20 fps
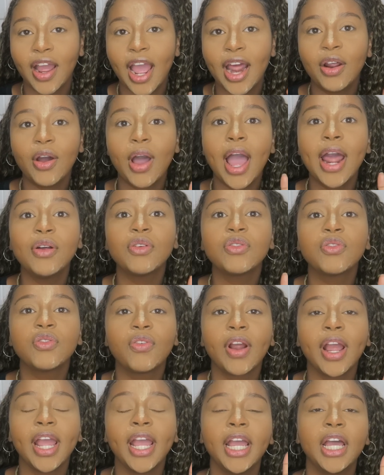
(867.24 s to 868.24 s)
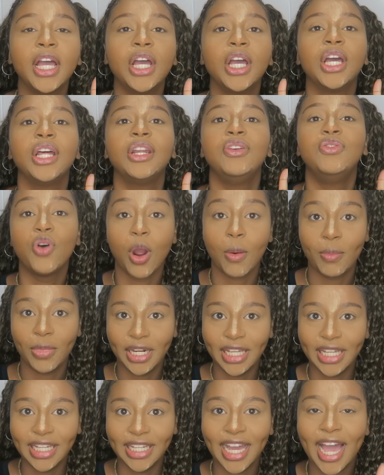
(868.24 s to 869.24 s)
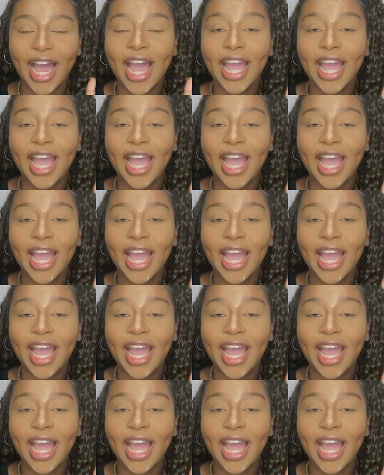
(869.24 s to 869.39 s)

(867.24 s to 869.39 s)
I don't cry normally.